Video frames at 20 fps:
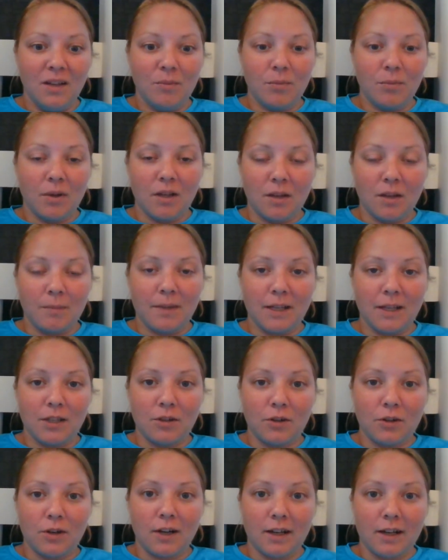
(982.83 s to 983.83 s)
probably make
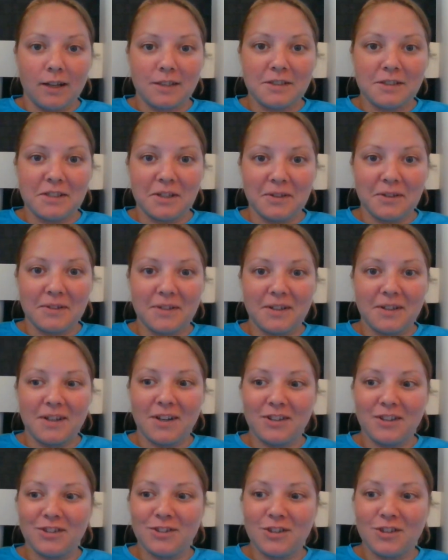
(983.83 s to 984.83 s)
you cry. So
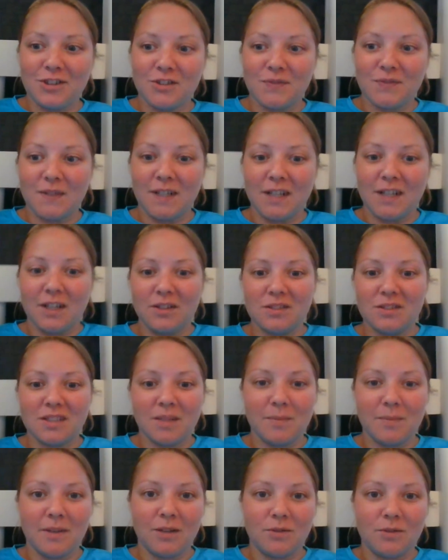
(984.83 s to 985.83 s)
go through those videos.
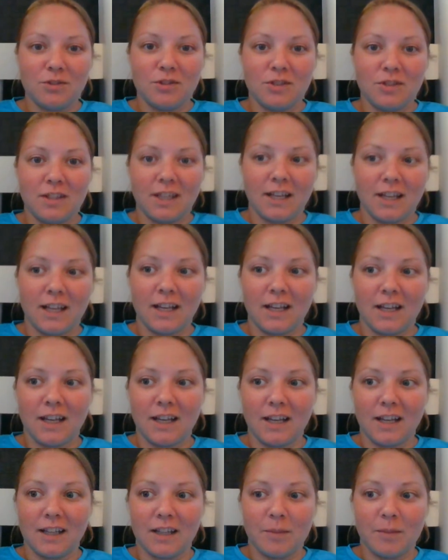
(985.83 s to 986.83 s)
Let me know what you think.
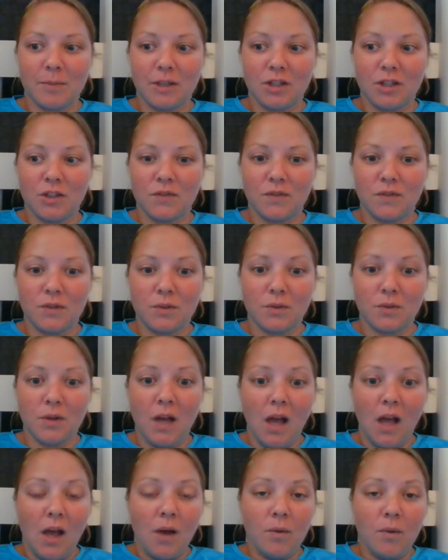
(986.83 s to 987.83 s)
And let me know if you
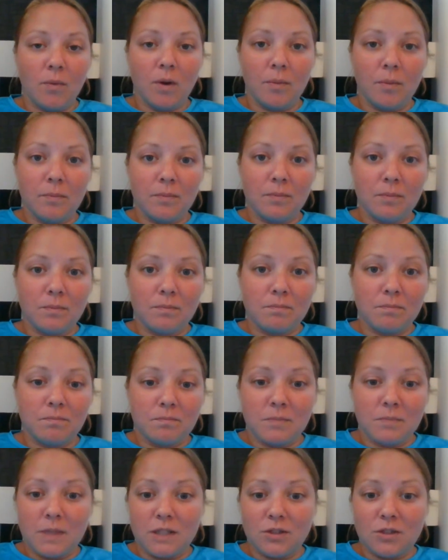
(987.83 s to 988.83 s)
want
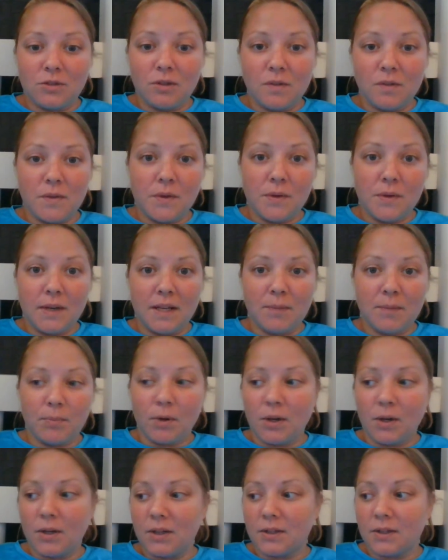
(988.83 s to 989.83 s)
me to review any
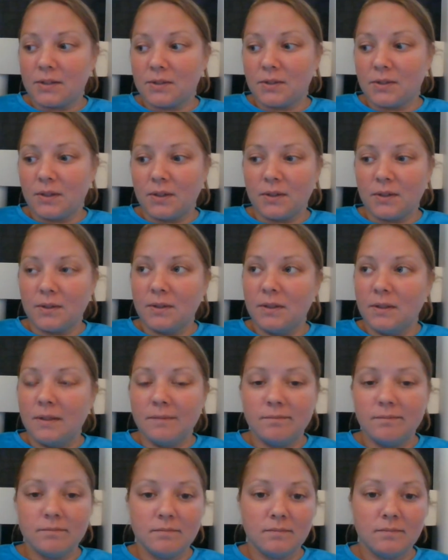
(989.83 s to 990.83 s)
products or
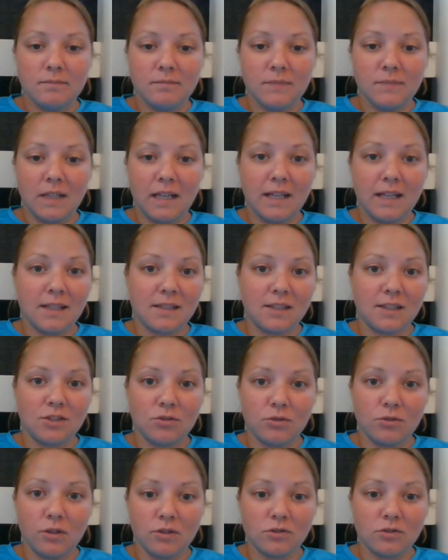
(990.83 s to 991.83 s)
any
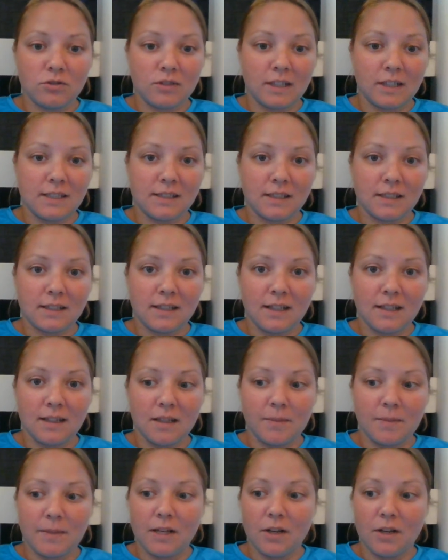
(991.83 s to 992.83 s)
essential oils or things like that.
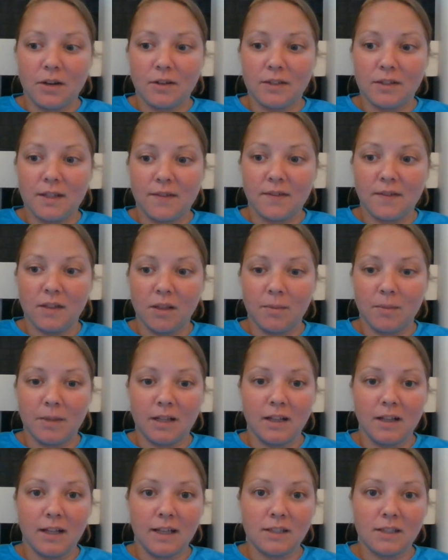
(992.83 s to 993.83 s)
Let me know. I'll definitely be
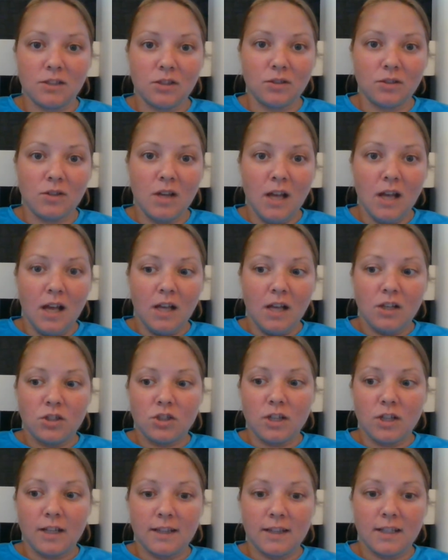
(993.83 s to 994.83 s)
glad to
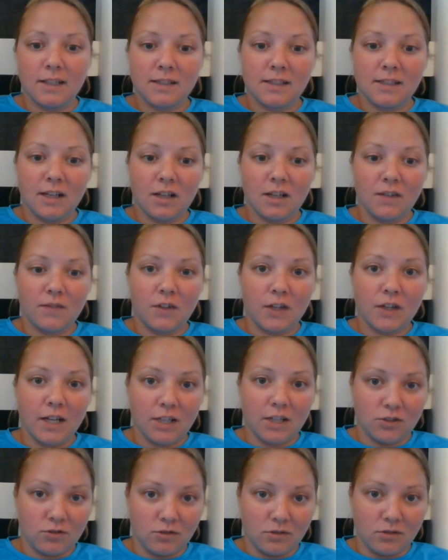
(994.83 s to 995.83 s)
try things out if they're
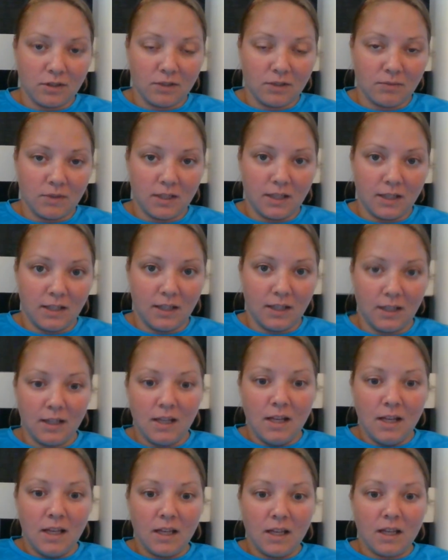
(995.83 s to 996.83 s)
natural. I don't want any
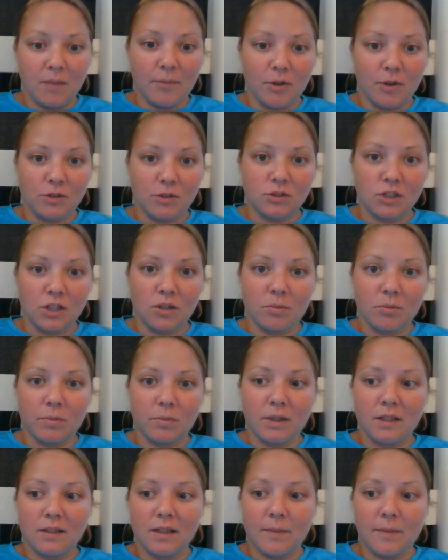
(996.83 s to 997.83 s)
chemical junk,
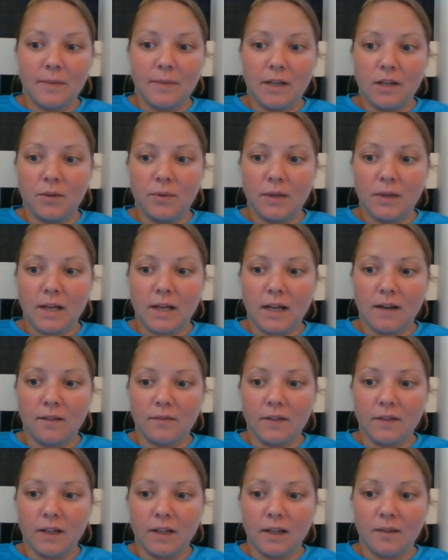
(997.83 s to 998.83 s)
but let me know what kind
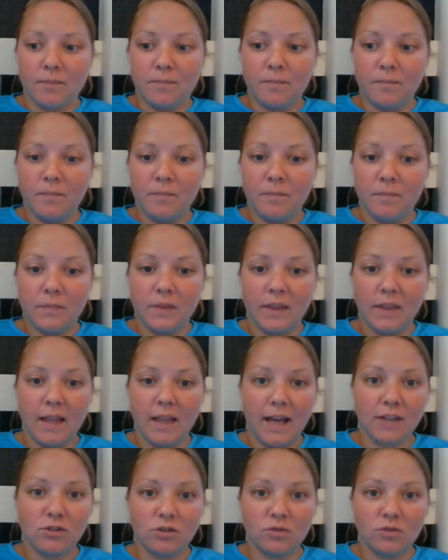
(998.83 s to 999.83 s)
of
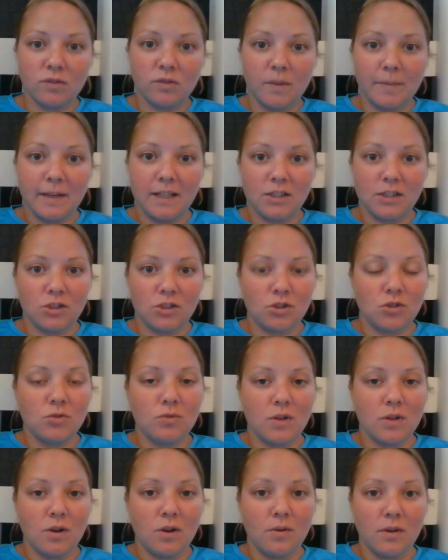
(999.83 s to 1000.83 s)
natural remedies you
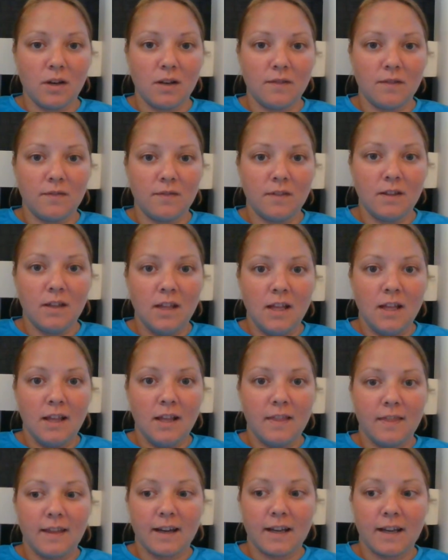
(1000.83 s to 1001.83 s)
know of
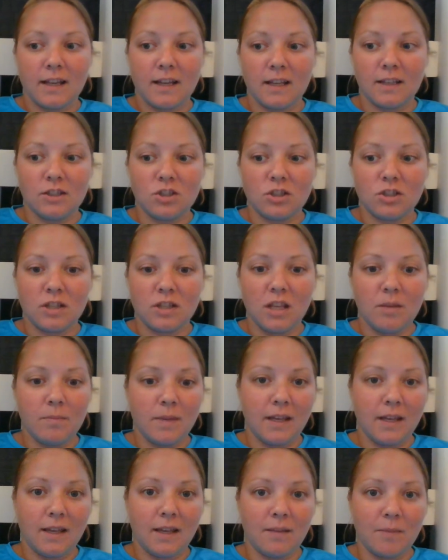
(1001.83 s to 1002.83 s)
that can just keep
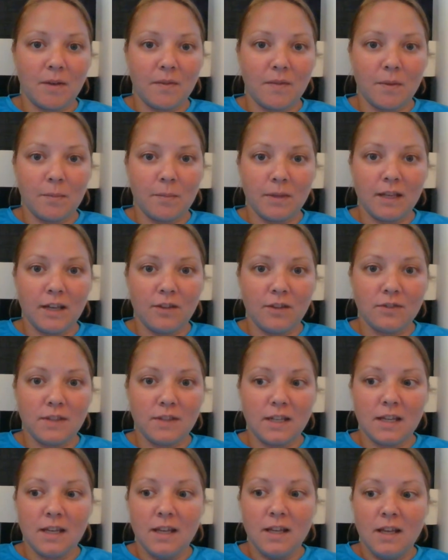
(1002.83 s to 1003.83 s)
me and my family
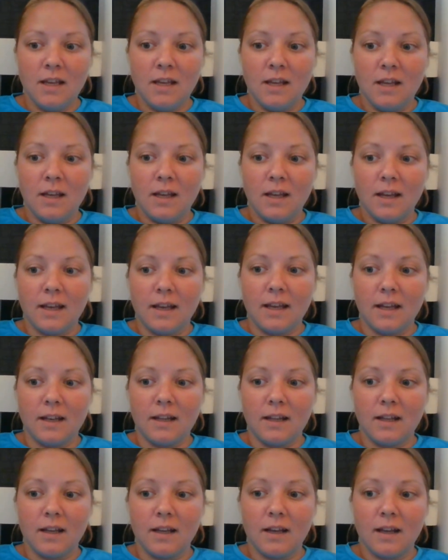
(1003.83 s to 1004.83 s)
healthy.
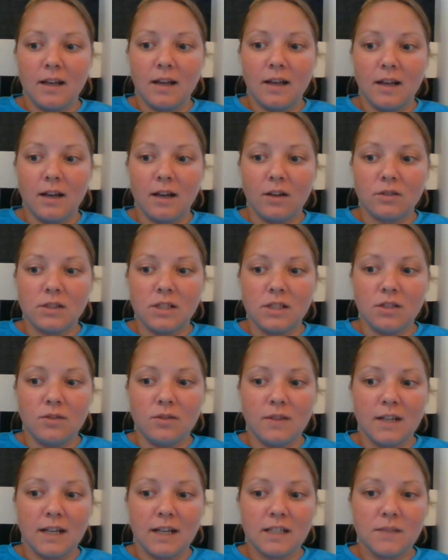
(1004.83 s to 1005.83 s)
And I'll see you
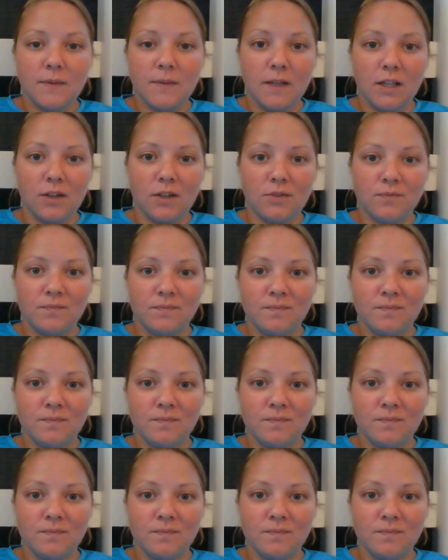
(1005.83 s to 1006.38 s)
in the next video.